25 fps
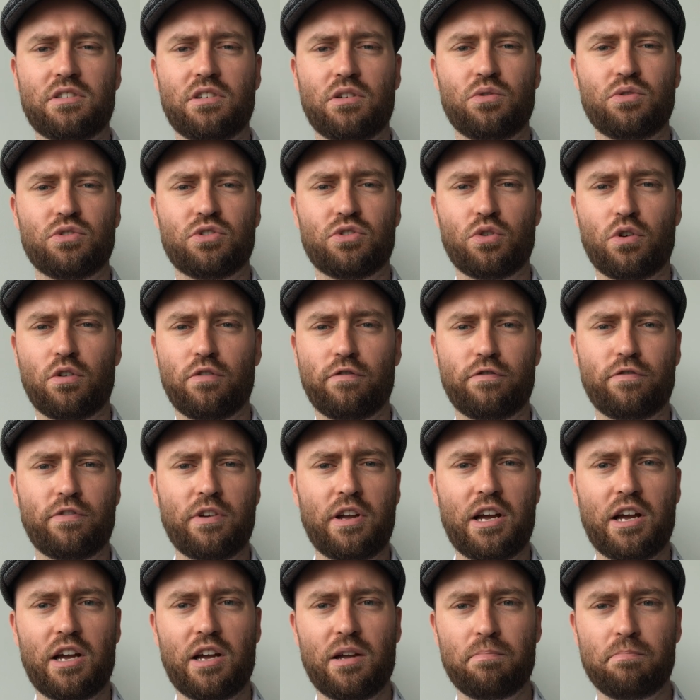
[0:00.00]
it was sort
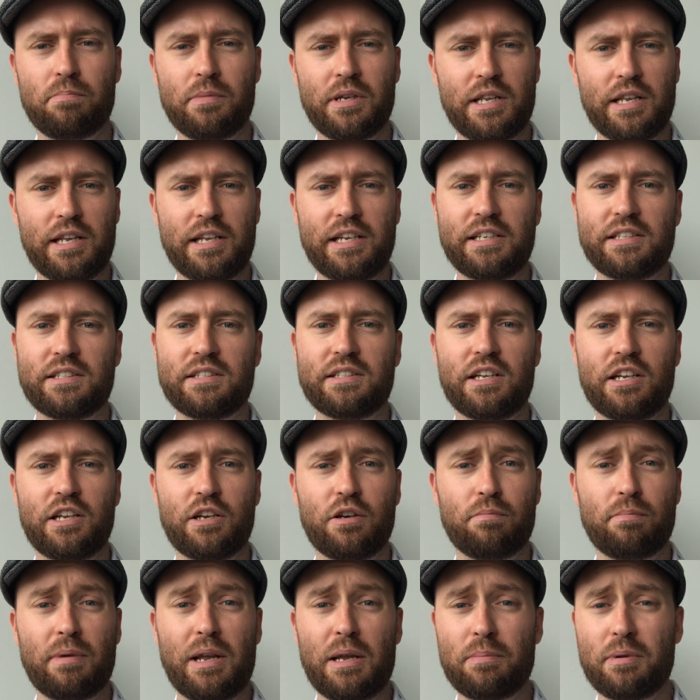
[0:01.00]
of Middle
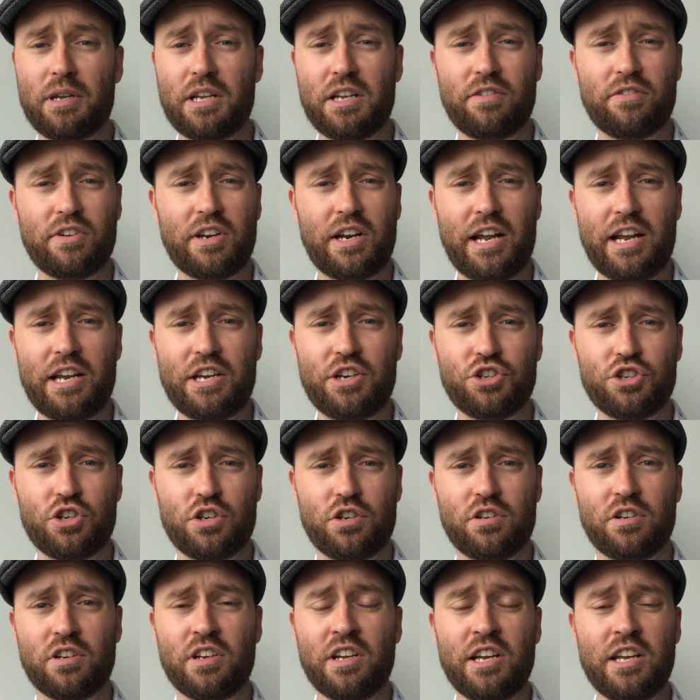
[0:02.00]
Eastern, maybe even
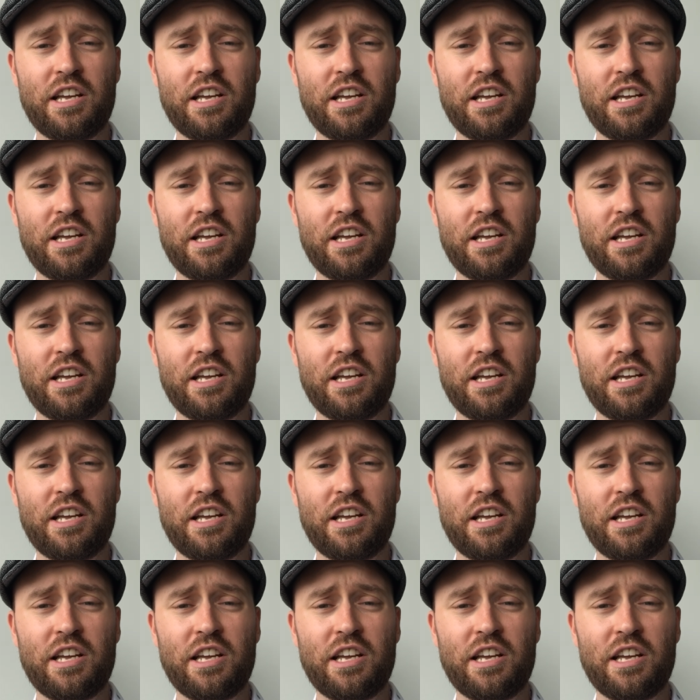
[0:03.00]
Asian